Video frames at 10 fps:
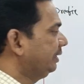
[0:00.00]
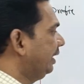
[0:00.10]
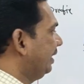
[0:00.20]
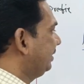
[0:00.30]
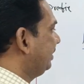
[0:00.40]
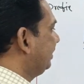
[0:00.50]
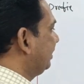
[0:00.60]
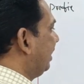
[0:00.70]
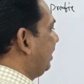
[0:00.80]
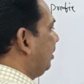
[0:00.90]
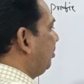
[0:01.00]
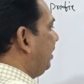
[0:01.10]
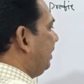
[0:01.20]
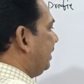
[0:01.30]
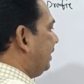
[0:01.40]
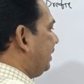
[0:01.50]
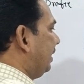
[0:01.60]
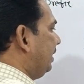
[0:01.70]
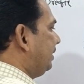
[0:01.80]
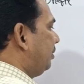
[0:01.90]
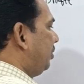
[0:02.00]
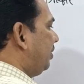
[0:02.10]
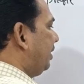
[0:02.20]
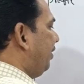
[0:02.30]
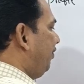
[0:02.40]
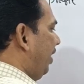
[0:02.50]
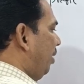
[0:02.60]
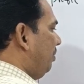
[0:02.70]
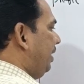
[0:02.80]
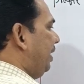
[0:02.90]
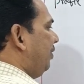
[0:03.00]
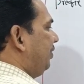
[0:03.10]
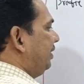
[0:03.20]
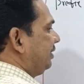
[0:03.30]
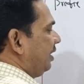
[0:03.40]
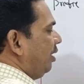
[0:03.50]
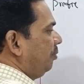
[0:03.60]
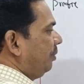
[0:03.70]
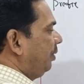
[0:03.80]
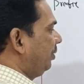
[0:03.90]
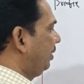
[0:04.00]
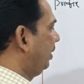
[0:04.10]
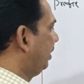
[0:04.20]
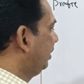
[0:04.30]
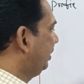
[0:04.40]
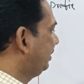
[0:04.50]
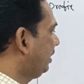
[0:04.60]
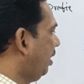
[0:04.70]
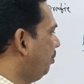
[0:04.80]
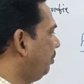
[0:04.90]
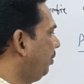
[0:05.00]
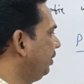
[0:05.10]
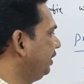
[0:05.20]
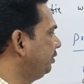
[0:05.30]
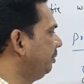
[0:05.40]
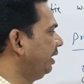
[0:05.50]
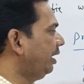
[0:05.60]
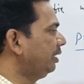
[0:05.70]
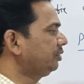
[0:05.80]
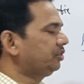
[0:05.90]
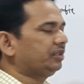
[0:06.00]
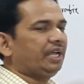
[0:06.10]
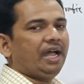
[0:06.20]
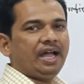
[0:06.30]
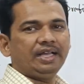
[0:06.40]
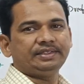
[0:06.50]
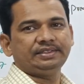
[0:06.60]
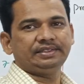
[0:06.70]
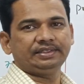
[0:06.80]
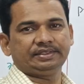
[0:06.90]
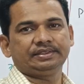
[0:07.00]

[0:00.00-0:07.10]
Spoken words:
Acid is nothing but it tells about the family of this compound. This compound is belongs to the acid.